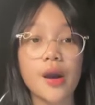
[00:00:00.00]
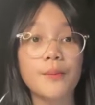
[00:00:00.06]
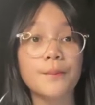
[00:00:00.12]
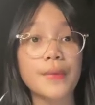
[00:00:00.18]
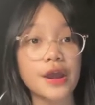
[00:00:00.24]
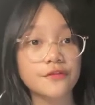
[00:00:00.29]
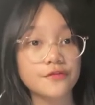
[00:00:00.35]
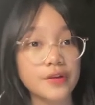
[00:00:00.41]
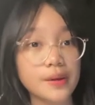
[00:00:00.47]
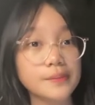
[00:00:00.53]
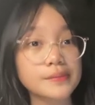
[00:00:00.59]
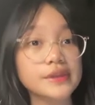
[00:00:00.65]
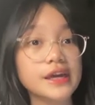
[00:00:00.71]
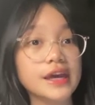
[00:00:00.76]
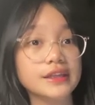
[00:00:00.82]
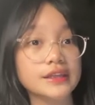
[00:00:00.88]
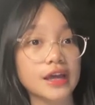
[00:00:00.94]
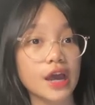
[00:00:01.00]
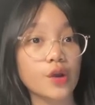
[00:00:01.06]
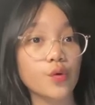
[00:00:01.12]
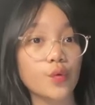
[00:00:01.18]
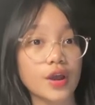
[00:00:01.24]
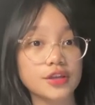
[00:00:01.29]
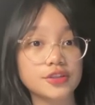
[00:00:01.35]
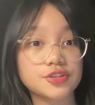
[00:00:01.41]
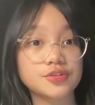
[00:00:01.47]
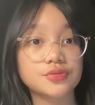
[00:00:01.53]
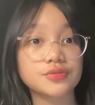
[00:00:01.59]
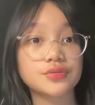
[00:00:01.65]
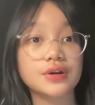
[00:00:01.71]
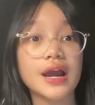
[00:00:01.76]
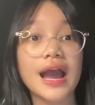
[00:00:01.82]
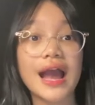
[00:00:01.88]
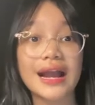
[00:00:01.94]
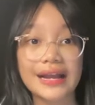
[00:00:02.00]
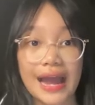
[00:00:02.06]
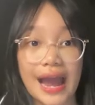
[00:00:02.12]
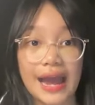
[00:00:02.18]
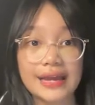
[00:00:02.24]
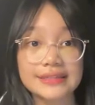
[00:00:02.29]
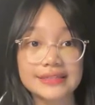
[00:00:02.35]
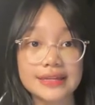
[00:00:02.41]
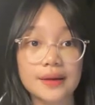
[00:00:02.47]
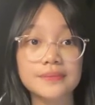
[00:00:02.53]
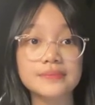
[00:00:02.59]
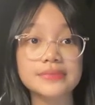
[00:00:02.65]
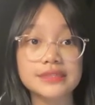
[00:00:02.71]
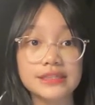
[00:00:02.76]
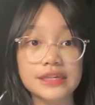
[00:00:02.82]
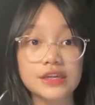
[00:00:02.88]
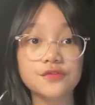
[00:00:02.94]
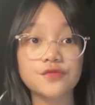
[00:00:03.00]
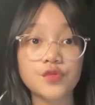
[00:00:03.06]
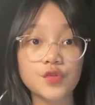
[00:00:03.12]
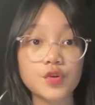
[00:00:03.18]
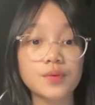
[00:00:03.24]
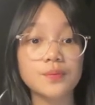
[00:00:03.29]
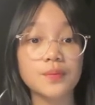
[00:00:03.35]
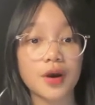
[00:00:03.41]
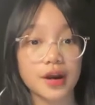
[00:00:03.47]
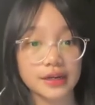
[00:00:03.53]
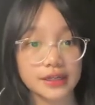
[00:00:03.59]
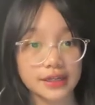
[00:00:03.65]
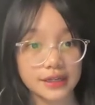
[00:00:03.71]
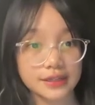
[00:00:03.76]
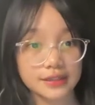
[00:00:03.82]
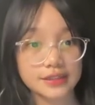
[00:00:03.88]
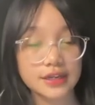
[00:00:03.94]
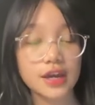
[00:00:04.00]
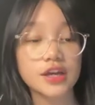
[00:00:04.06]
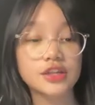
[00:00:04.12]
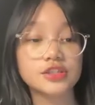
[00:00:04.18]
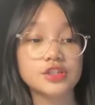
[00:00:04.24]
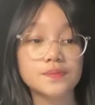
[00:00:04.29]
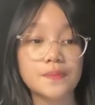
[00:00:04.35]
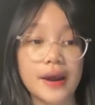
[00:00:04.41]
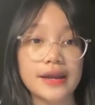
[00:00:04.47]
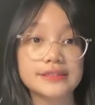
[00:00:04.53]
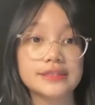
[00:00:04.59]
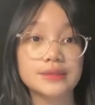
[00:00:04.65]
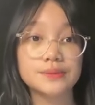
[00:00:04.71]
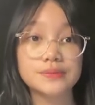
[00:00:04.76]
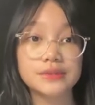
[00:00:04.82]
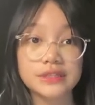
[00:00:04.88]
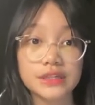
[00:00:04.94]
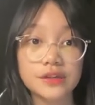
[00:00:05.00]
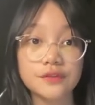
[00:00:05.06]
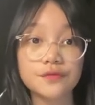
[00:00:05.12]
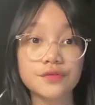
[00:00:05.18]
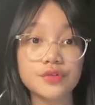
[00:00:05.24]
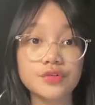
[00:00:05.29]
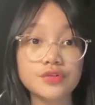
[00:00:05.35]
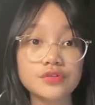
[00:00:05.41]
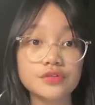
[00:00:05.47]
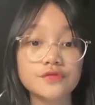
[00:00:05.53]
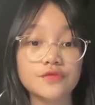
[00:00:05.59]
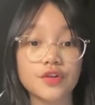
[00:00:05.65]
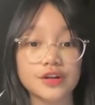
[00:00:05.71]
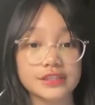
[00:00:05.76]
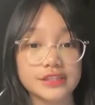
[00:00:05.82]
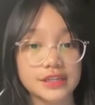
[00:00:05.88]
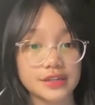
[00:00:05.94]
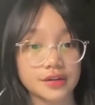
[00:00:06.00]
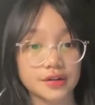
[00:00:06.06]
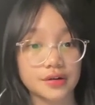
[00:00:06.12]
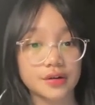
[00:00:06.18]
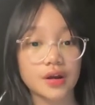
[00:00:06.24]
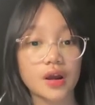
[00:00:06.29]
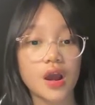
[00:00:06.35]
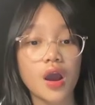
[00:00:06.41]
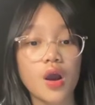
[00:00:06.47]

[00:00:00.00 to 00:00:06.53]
my family and I went to Cai Ram Seafood Market to buy some seafood for dinner,